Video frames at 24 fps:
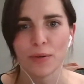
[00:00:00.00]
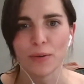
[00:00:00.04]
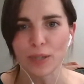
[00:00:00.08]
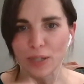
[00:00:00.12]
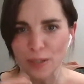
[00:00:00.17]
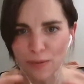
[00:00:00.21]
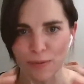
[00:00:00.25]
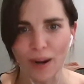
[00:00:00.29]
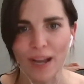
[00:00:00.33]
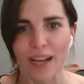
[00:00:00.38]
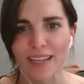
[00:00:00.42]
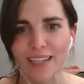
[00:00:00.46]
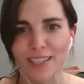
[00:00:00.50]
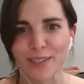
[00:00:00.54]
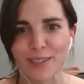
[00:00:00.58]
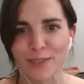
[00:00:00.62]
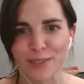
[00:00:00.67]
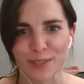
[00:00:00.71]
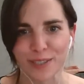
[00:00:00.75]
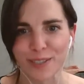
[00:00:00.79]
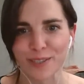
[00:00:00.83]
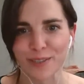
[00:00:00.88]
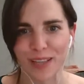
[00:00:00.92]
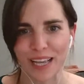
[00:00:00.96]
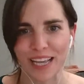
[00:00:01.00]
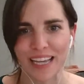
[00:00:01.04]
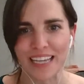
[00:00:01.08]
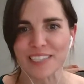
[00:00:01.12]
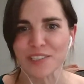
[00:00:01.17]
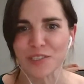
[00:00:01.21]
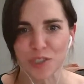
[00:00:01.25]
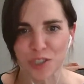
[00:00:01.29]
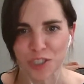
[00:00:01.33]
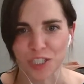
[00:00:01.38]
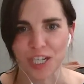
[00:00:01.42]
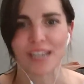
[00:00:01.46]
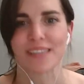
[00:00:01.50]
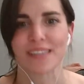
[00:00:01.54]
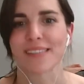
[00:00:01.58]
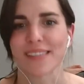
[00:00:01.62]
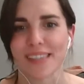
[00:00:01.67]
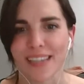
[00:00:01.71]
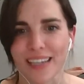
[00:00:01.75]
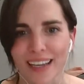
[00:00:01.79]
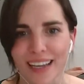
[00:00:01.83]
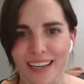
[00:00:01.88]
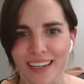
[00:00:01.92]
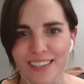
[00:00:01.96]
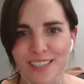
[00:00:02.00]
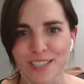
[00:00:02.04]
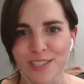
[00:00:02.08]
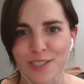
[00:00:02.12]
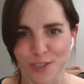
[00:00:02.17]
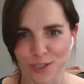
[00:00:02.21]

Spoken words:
you're like ingesting it